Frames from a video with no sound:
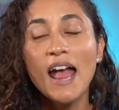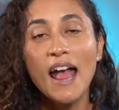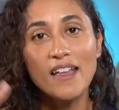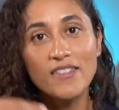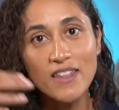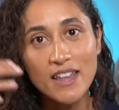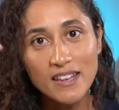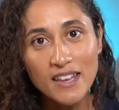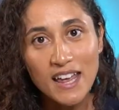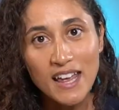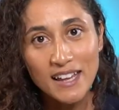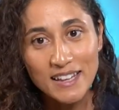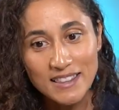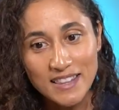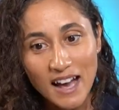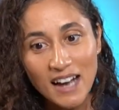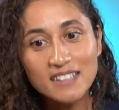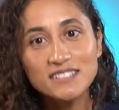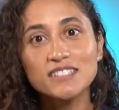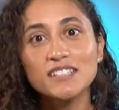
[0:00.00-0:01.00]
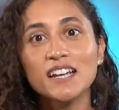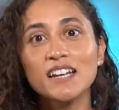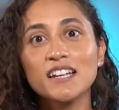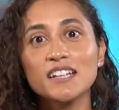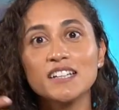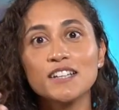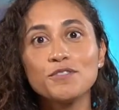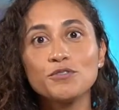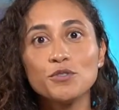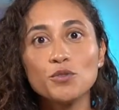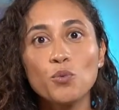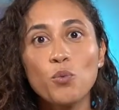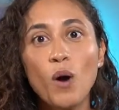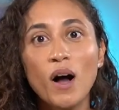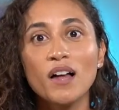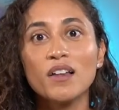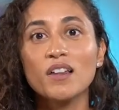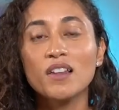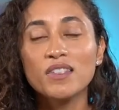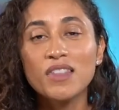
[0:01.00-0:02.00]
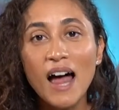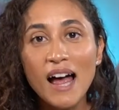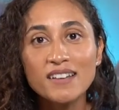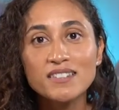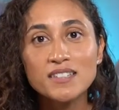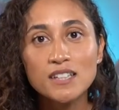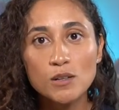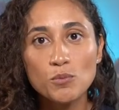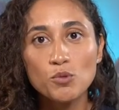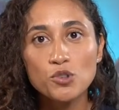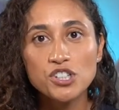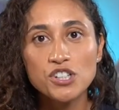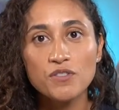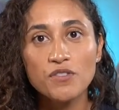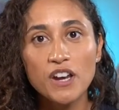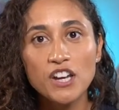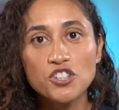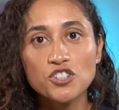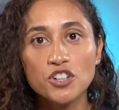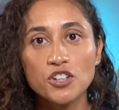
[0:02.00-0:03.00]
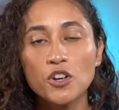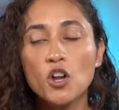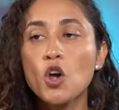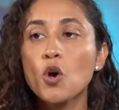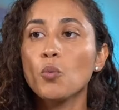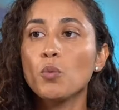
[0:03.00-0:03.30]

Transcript: And then that's gonna give you what? A lasting motivation.